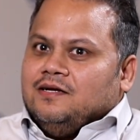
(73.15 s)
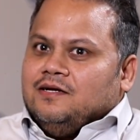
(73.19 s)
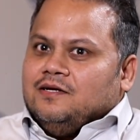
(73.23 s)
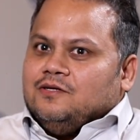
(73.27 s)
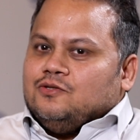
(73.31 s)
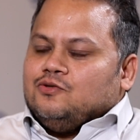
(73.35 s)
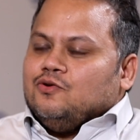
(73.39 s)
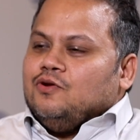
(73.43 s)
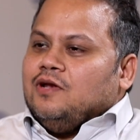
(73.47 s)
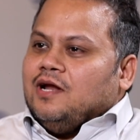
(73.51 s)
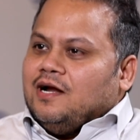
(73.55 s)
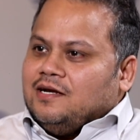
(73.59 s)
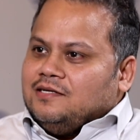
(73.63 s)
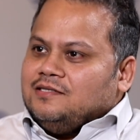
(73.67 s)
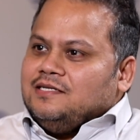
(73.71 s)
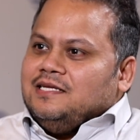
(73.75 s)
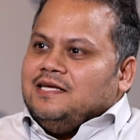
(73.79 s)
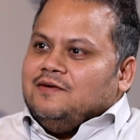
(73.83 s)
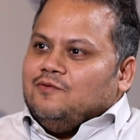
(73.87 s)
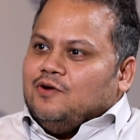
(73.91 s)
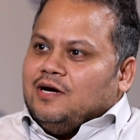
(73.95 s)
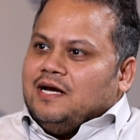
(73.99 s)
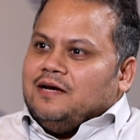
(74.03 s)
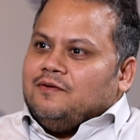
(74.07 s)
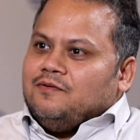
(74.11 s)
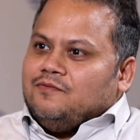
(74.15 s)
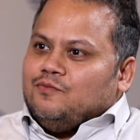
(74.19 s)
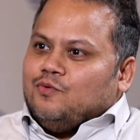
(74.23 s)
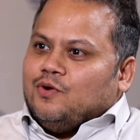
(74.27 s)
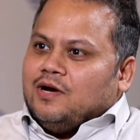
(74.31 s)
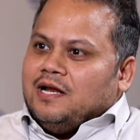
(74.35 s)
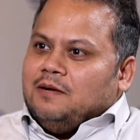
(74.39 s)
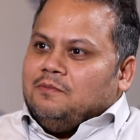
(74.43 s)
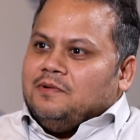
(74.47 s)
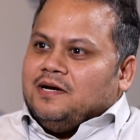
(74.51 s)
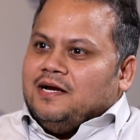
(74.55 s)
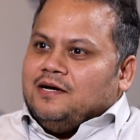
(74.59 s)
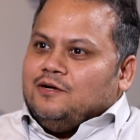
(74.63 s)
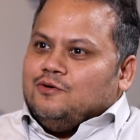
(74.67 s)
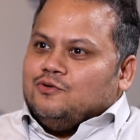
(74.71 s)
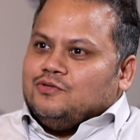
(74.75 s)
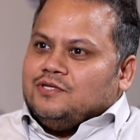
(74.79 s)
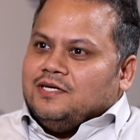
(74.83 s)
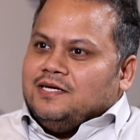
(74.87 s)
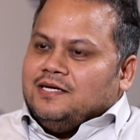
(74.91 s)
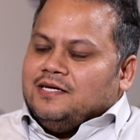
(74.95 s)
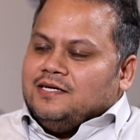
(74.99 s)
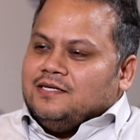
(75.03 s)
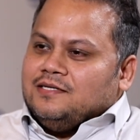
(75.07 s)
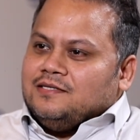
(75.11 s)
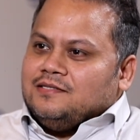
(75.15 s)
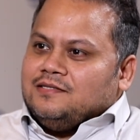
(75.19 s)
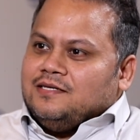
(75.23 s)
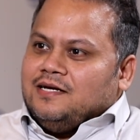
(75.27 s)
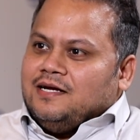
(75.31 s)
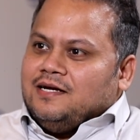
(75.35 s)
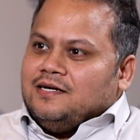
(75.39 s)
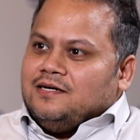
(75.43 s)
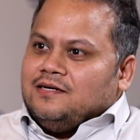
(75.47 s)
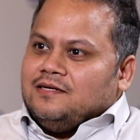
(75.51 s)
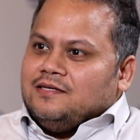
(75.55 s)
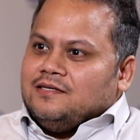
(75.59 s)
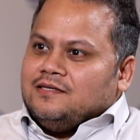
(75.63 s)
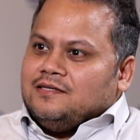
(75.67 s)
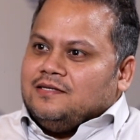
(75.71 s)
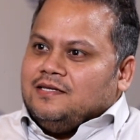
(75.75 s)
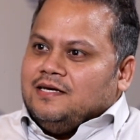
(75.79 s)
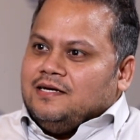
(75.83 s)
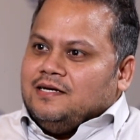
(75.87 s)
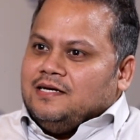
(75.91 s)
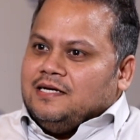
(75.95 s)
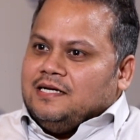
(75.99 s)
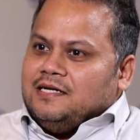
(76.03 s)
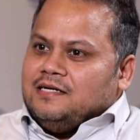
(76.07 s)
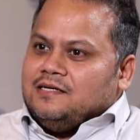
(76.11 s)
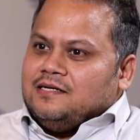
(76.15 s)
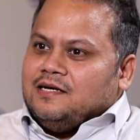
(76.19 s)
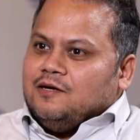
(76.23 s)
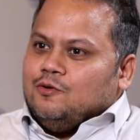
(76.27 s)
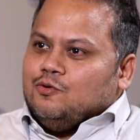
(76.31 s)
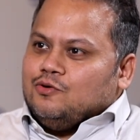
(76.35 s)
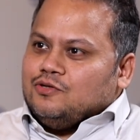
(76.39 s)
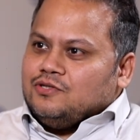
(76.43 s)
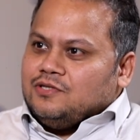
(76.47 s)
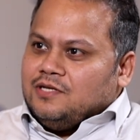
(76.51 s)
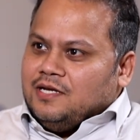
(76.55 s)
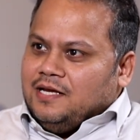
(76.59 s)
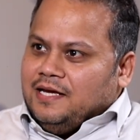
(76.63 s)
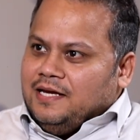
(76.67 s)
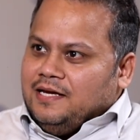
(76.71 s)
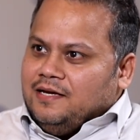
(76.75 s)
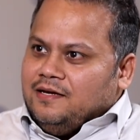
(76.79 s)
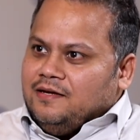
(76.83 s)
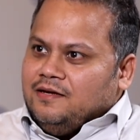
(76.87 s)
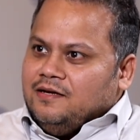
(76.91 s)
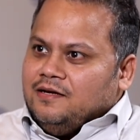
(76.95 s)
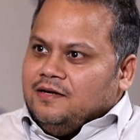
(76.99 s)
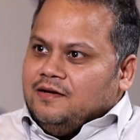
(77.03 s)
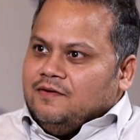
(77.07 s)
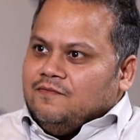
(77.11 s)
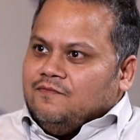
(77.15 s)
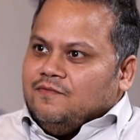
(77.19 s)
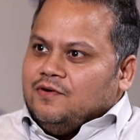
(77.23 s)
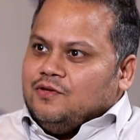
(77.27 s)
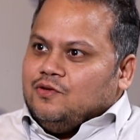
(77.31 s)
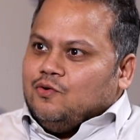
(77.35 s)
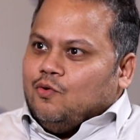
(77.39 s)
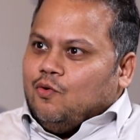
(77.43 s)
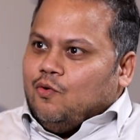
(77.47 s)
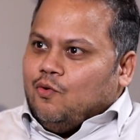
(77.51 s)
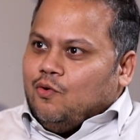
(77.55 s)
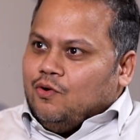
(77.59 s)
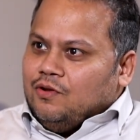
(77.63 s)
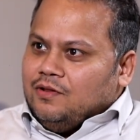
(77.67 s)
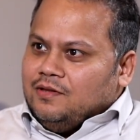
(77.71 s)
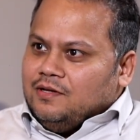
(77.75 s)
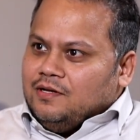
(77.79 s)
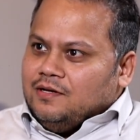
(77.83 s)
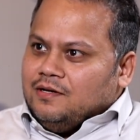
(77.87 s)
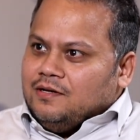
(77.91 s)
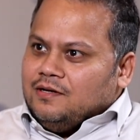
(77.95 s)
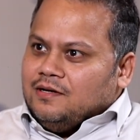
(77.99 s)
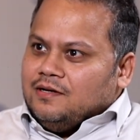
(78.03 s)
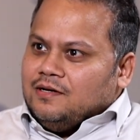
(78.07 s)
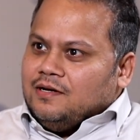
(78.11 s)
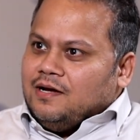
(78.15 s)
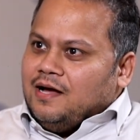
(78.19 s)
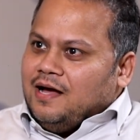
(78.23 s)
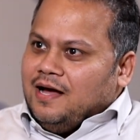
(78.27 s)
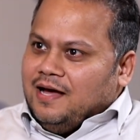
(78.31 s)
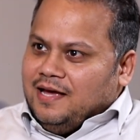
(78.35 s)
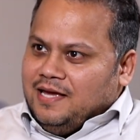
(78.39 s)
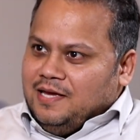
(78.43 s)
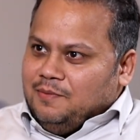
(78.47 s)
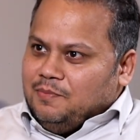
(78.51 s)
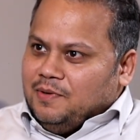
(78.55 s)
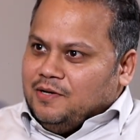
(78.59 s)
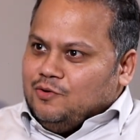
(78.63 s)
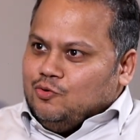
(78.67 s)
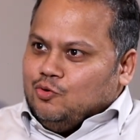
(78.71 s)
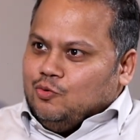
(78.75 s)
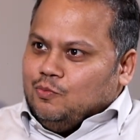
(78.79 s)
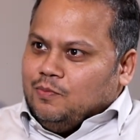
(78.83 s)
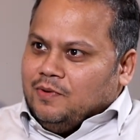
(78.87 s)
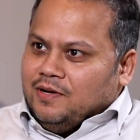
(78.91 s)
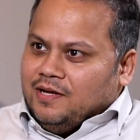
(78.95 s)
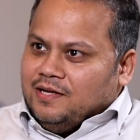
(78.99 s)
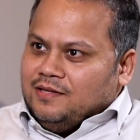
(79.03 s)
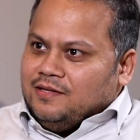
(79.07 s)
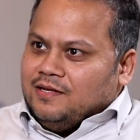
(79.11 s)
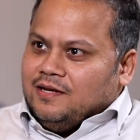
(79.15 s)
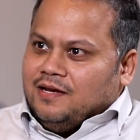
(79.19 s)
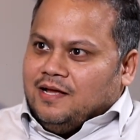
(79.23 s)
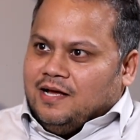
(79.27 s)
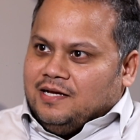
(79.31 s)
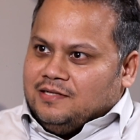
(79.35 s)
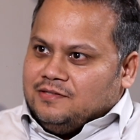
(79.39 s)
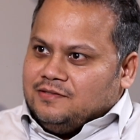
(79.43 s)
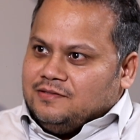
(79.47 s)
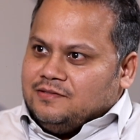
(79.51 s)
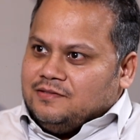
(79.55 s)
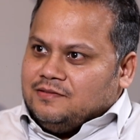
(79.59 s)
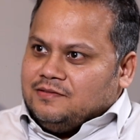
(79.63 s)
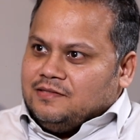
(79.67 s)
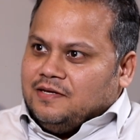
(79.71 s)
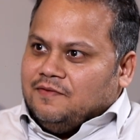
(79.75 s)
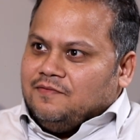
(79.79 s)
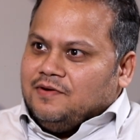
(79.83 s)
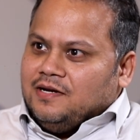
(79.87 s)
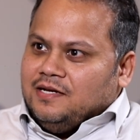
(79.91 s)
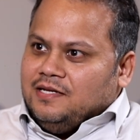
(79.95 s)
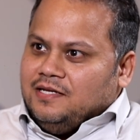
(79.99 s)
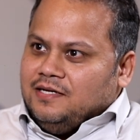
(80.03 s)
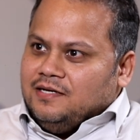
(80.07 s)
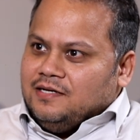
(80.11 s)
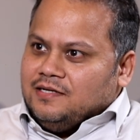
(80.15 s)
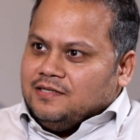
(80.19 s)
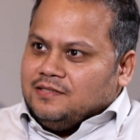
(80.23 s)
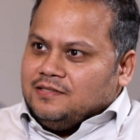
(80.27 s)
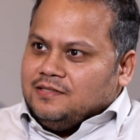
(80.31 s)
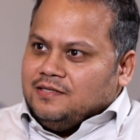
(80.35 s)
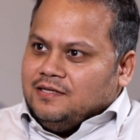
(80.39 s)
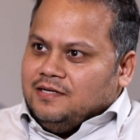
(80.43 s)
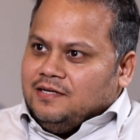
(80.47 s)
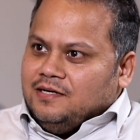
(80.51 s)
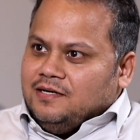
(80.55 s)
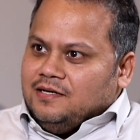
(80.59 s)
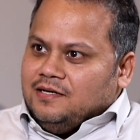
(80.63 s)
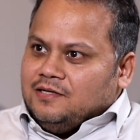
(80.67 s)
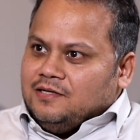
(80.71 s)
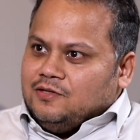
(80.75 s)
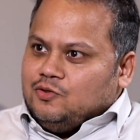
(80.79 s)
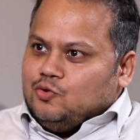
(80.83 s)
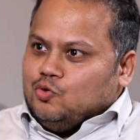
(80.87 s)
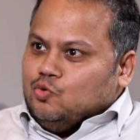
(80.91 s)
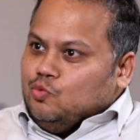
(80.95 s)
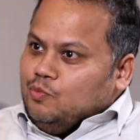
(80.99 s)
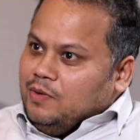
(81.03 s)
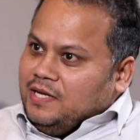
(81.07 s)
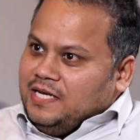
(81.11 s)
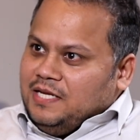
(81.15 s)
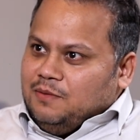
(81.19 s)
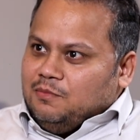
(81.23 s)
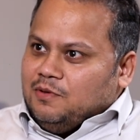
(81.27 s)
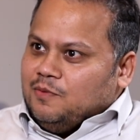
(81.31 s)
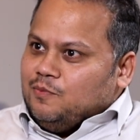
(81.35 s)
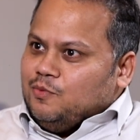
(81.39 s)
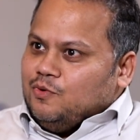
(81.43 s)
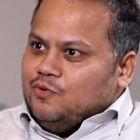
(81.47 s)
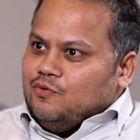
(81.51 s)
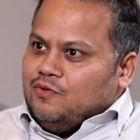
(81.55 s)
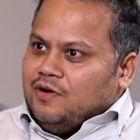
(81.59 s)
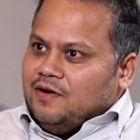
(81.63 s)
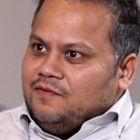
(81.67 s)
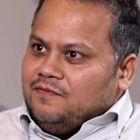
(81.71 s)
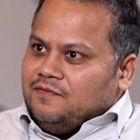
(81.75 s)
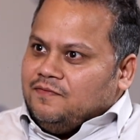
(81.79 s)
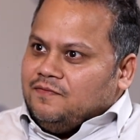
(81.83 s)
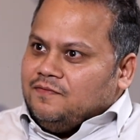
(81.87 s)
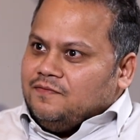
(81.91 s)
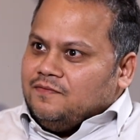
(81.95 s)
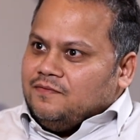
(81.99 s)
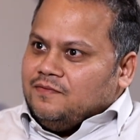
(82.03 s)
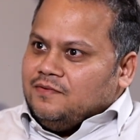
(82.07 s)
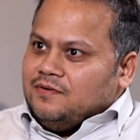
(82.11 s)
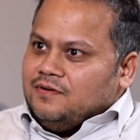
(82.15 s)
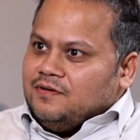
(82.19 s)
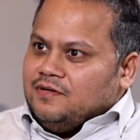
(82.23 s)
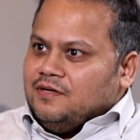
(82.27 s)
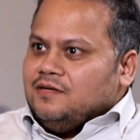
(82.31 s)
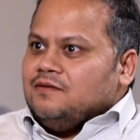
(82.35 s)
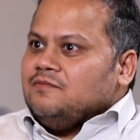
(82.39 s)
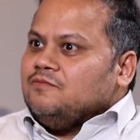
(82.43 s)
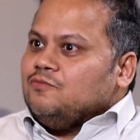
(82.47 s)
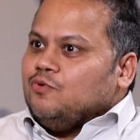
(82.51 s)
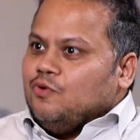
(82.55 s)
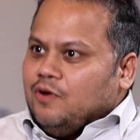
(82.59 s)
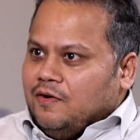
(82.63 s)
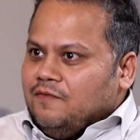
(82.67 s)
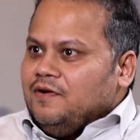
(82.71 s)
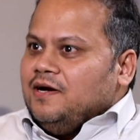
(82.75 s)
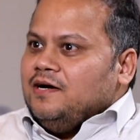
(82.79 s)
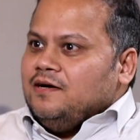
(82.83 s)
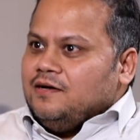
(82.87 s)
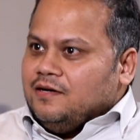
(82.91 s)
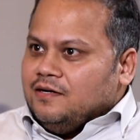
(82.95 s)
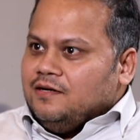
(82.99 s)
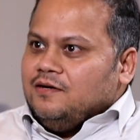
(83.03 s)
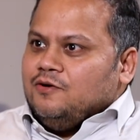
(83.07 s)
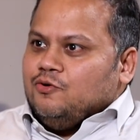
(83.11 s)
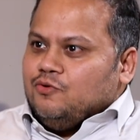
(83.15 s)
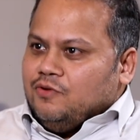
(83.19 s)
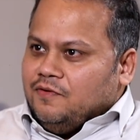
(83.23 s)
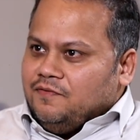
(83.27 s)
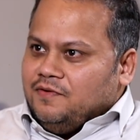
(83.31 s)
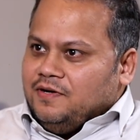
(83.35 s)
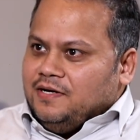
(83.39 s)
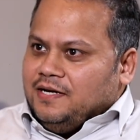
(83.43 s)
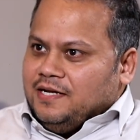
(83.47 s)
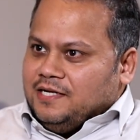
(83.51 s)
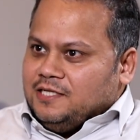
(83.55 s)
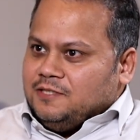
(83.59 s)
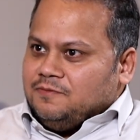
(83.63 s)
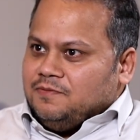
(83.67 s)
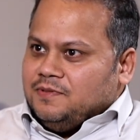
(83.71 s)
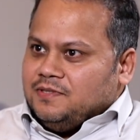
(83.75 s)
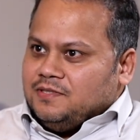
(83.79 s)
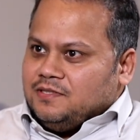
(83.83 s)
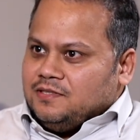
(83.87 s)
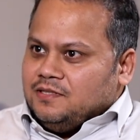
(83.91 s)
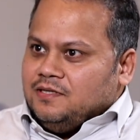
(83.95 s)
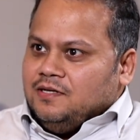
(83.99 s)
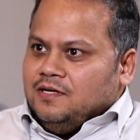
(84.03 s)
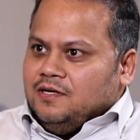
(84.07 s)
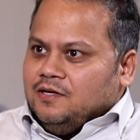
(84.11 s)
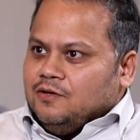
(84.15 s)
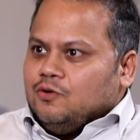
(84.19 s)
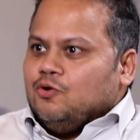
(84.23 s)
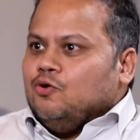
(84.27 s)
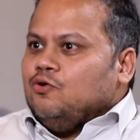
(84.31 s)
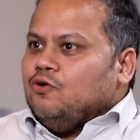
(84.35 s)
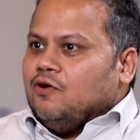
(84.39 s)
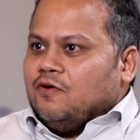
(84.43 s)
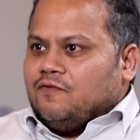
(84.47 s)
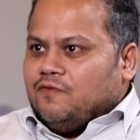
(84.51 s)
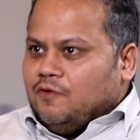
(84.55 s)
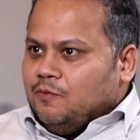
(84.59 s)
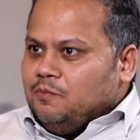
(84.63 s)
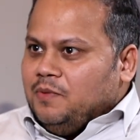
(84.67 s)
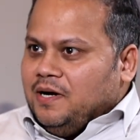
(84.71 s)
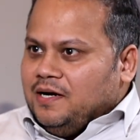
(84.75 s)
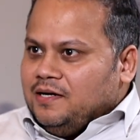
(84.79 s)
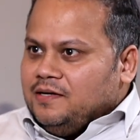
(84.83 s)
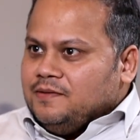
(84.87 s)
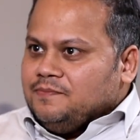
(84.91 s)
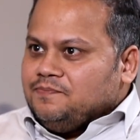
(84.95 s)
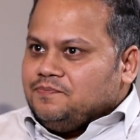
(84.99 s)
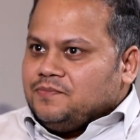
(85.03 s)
So largely what I'm trying to say is that it looks like with all the hype and hoopla in the last several years, too many people who have entered into the fintech space, good or for bad.